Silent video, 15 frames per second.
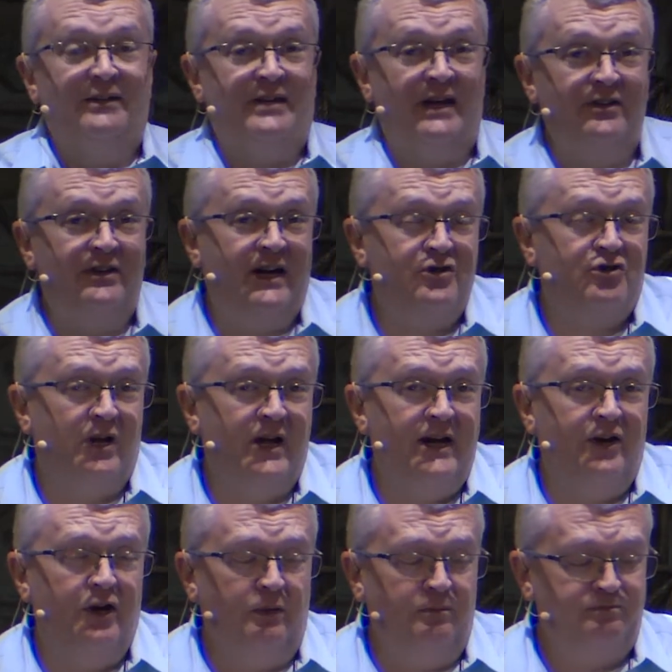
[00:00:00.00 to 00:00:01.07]
10 days
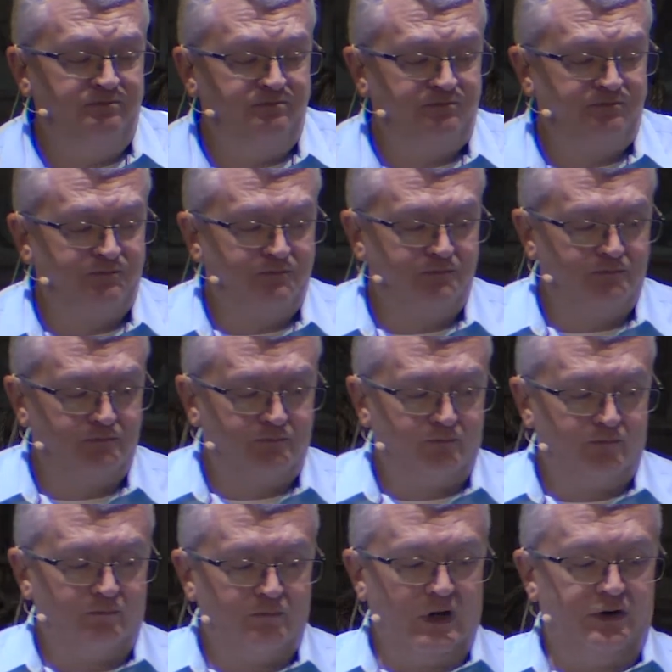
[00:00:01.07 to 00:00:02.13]
later,
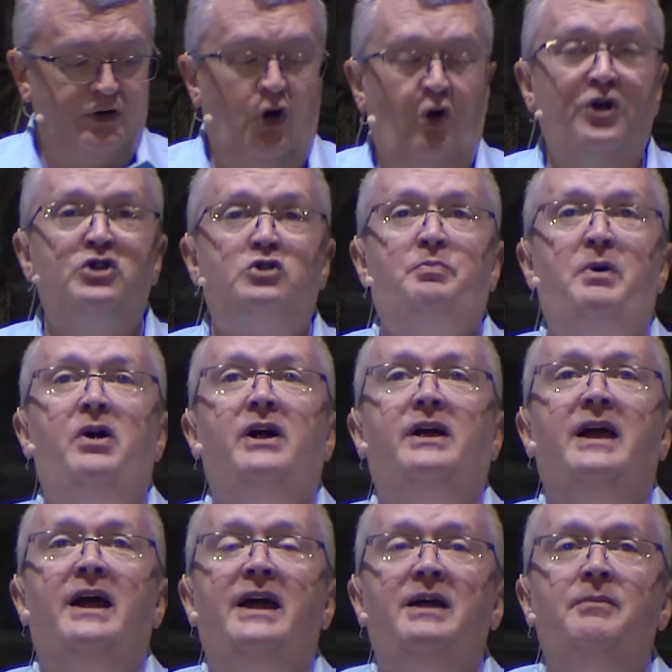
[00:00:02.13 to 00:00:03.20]
the Holy Spirit
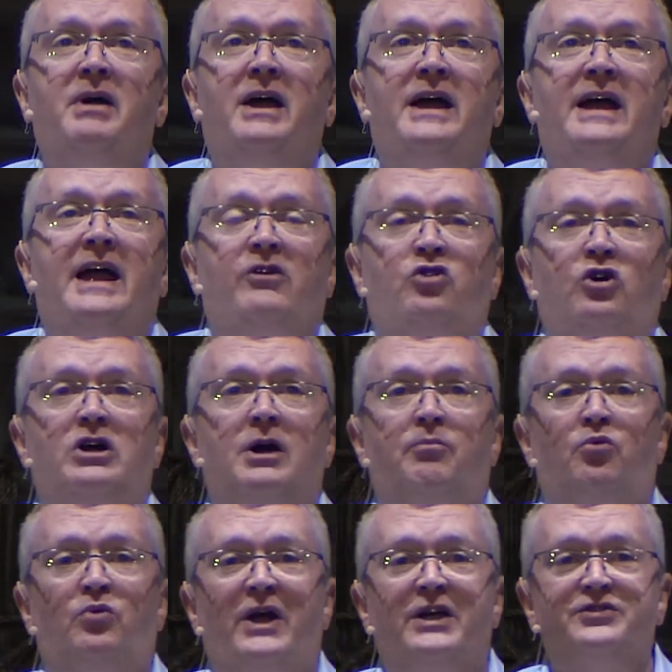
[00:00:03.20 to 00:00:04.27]
came and took up
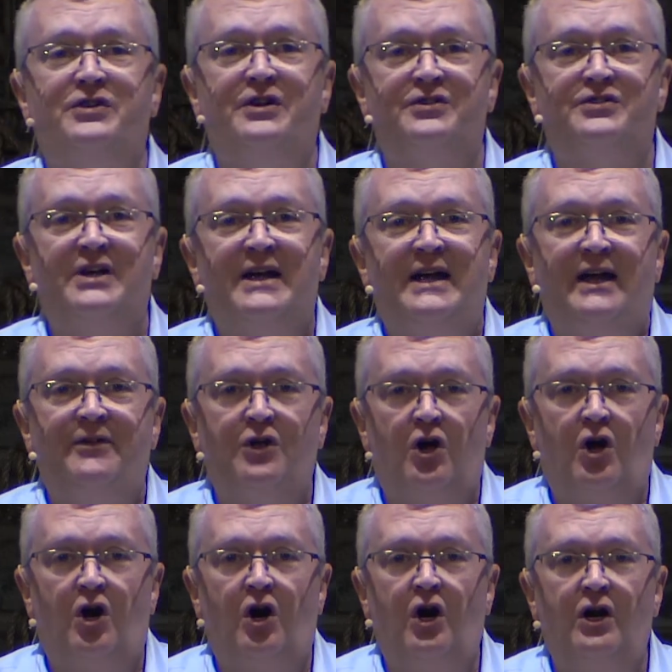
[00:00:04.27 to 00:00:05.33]
residence in the
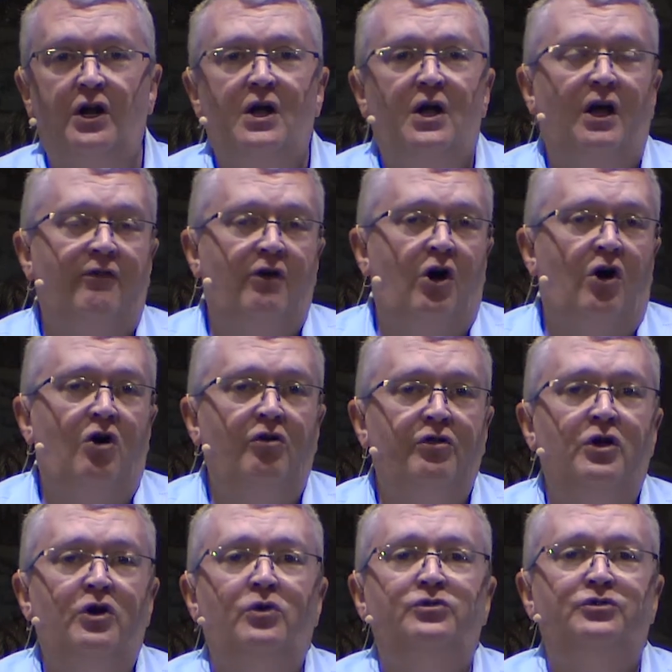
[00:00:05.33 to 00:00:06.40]
heart of all of
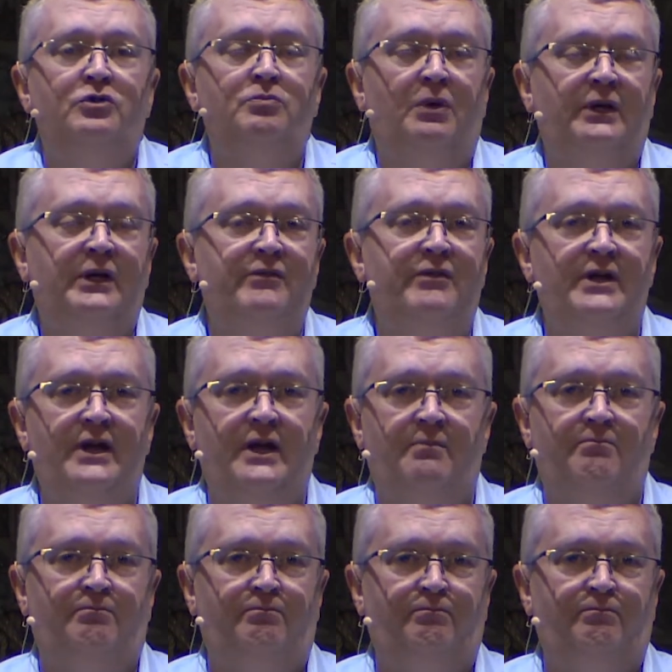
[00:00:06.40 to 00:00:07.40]
those who believe in him.